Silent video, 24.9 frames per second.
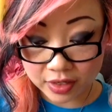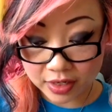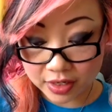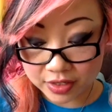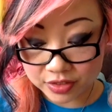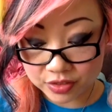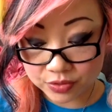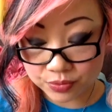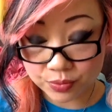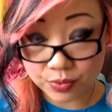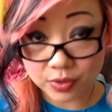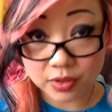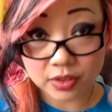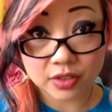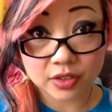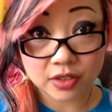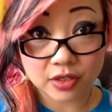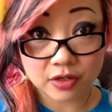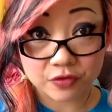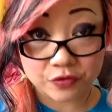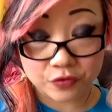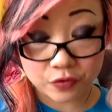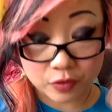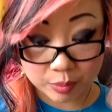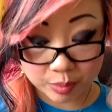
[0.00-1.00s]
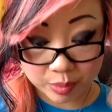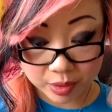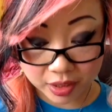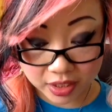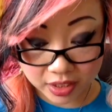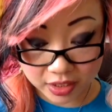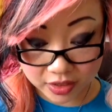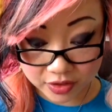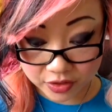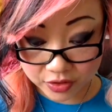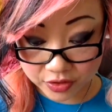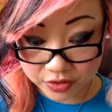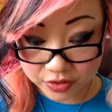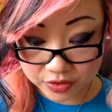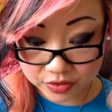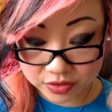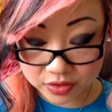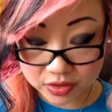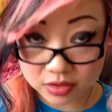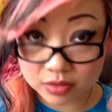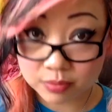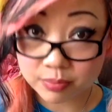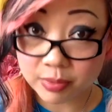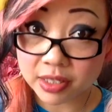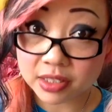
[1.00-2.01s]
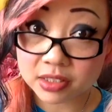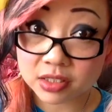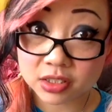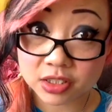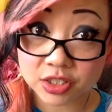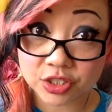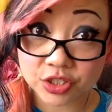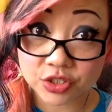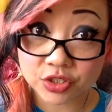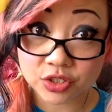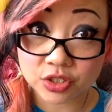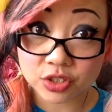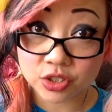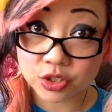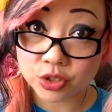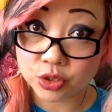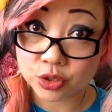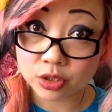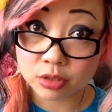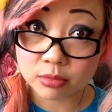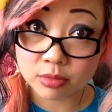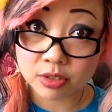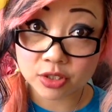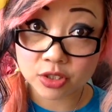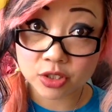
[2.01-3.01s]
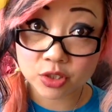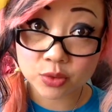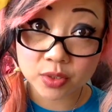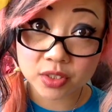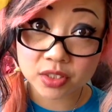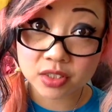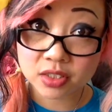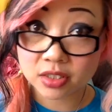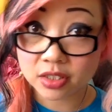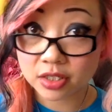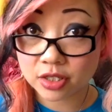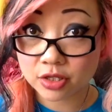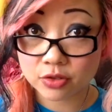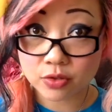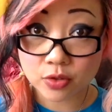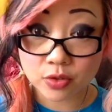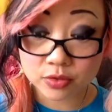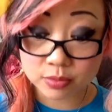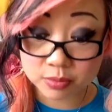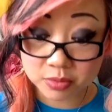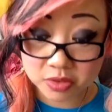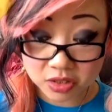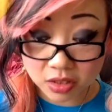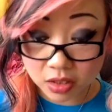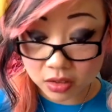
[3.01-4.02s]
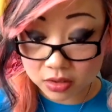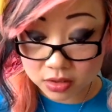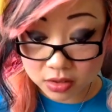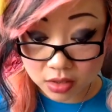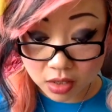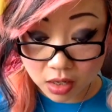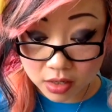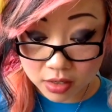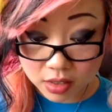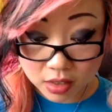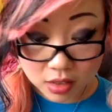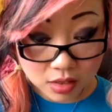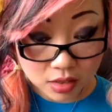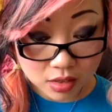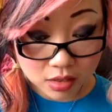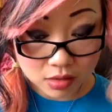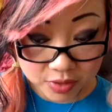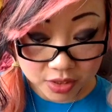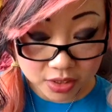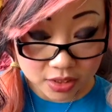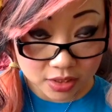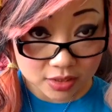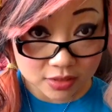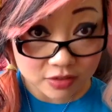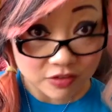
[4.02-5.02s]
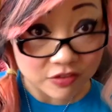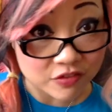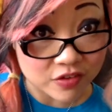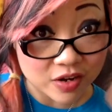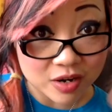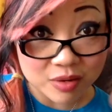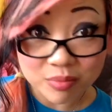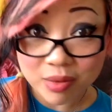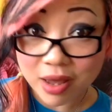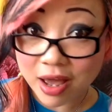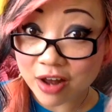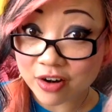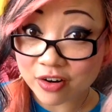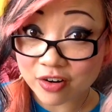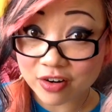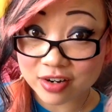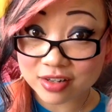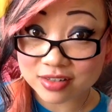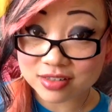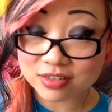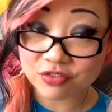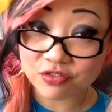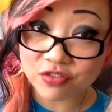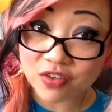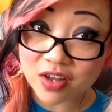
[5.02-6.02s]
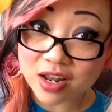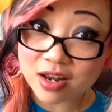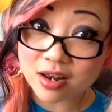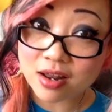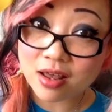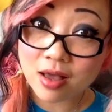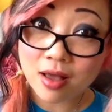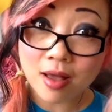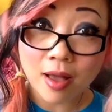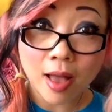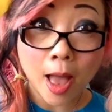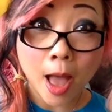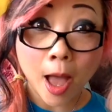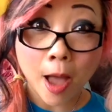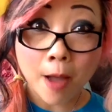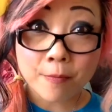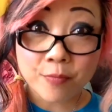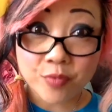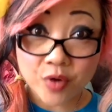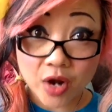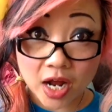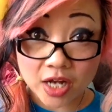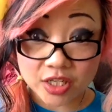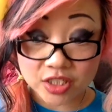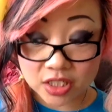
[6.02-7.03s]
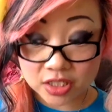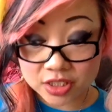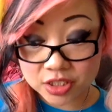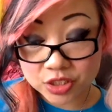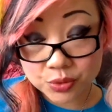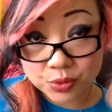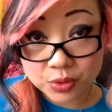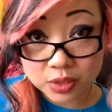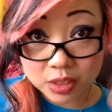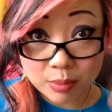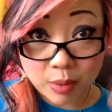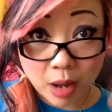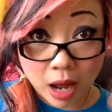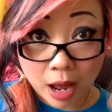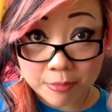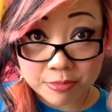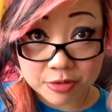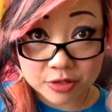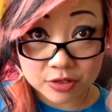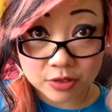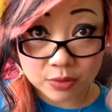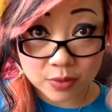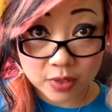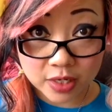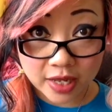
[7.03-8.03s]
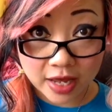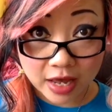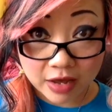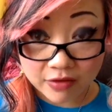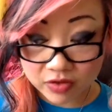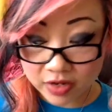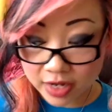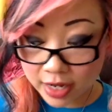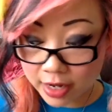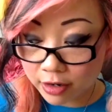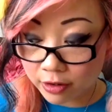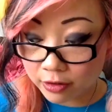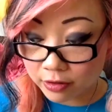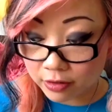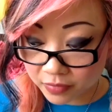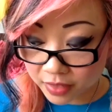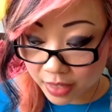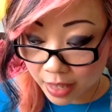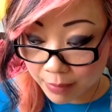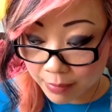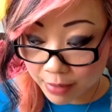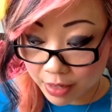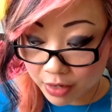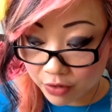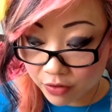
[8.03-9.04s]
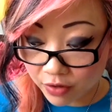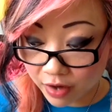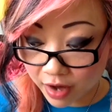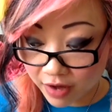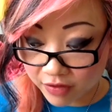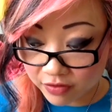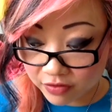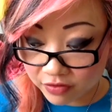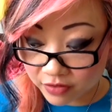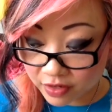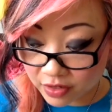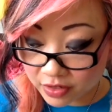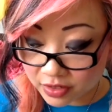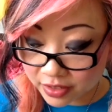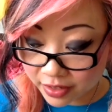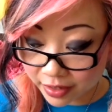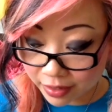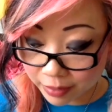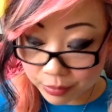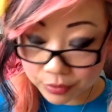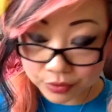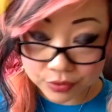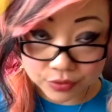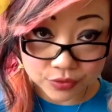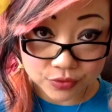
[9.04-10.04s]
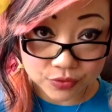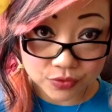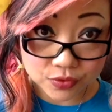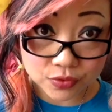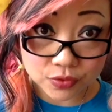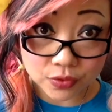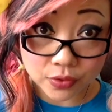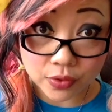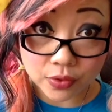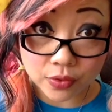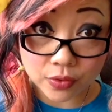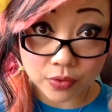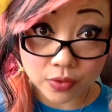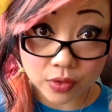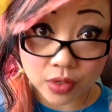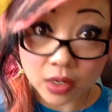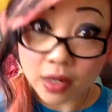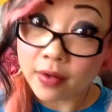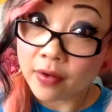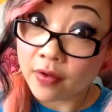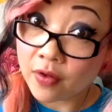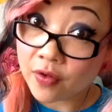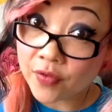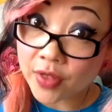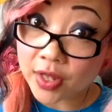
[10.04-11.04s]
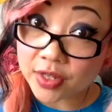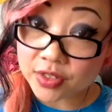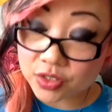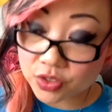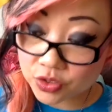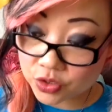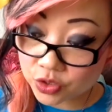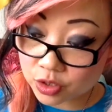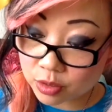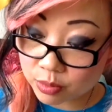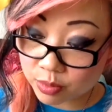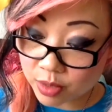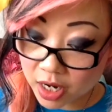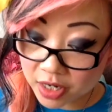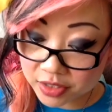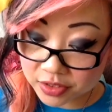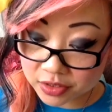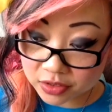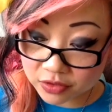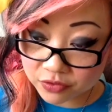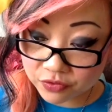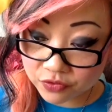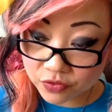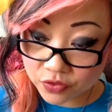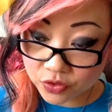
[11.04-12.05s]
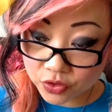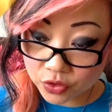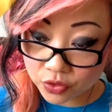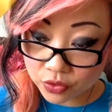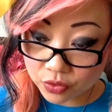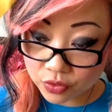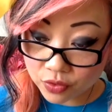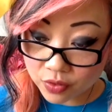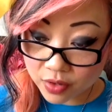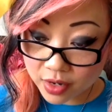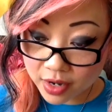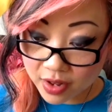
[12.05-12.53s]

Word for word: It's really good for beginners. It's basically just a tube and you twist it and throw some salt on it, but it's a fun pattern. It's a fun project. It's really popular when I have it out at my craft fair tables, so that's a cute project for you.